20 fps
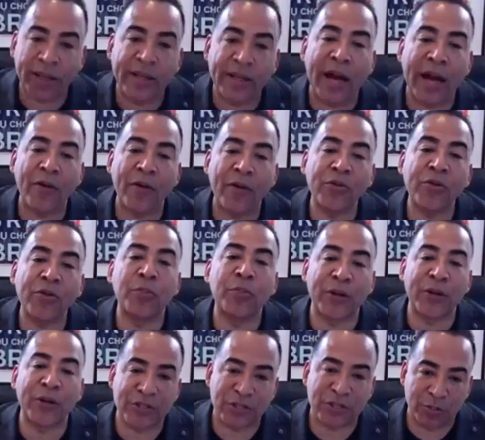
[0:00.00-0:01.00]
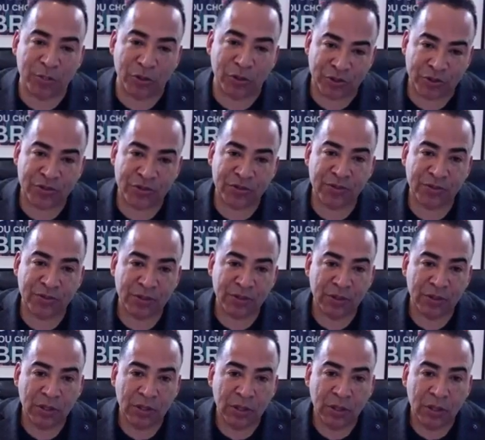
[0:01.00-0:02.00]
out the principles.
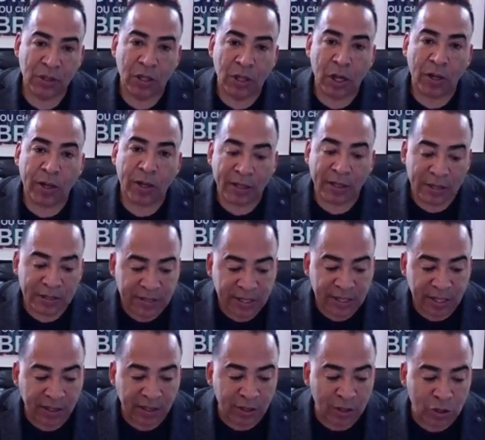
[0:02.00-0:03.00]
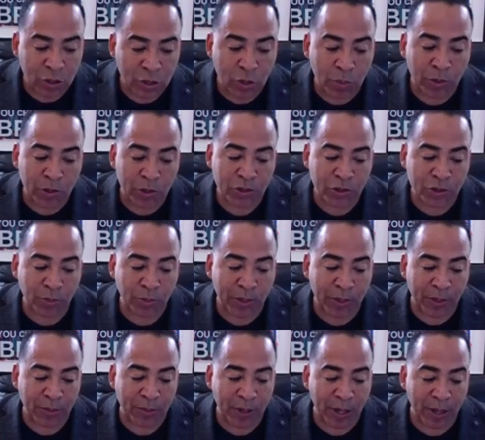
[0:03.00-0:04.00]
Okay, let's take a little commercial
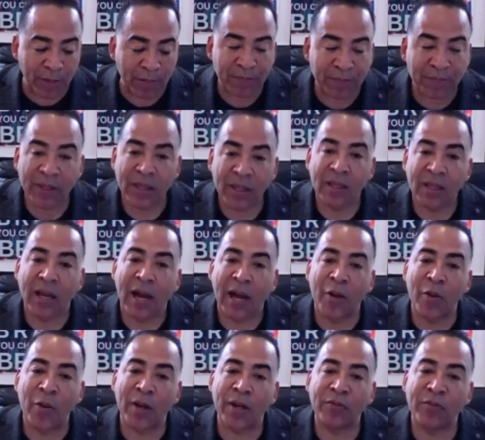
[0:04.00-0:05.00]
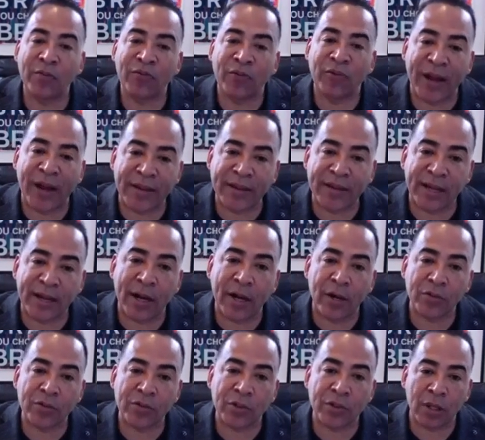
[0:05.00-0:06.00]
break, Bob. I want to find
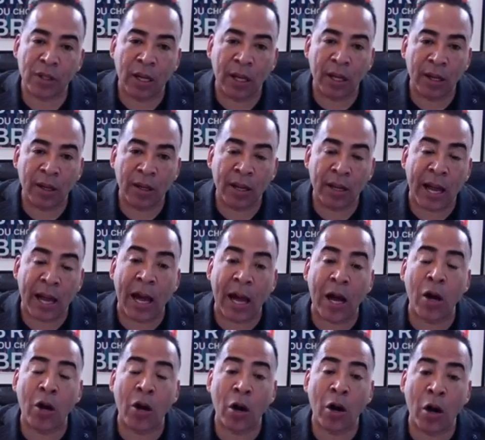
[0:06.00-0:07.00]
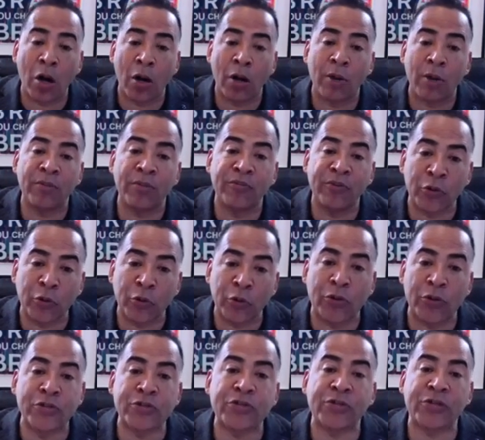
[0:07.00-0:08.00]
out how our
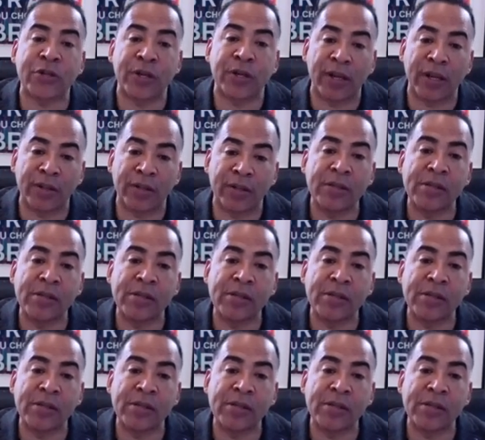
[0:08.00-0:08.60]
viewers can